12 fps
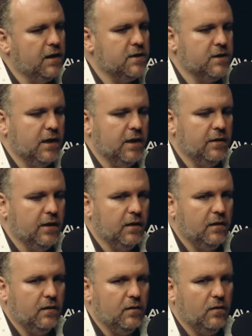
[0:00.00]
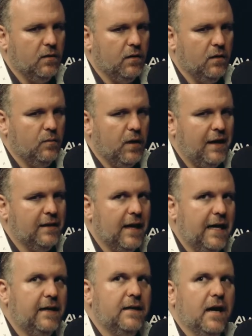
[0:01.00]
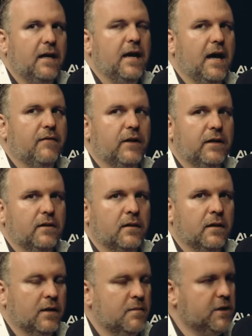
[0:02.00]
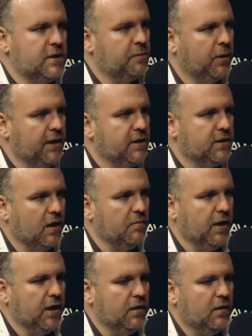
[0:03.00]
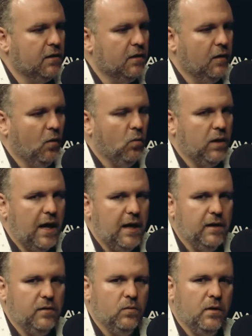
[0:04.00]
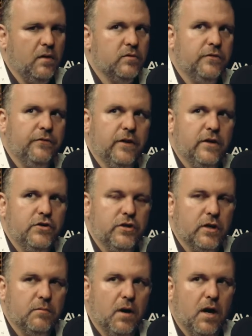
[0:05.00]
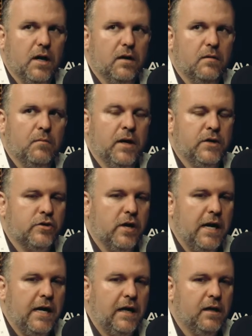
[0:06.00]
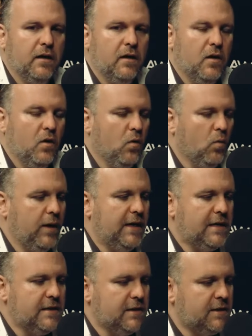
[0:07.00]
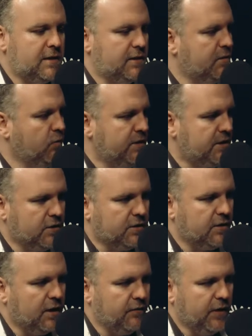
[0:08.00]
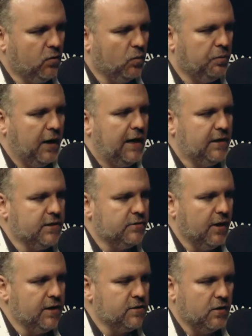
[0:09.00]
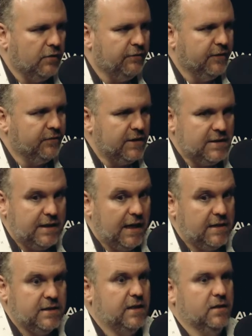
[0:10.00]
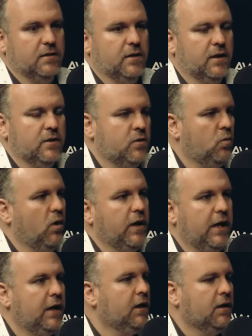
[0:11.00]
is and i think i like not having the limits placed on me when i when i was finishing my my training we didn't we still didn't have equal practice rights in all 50 states in in 20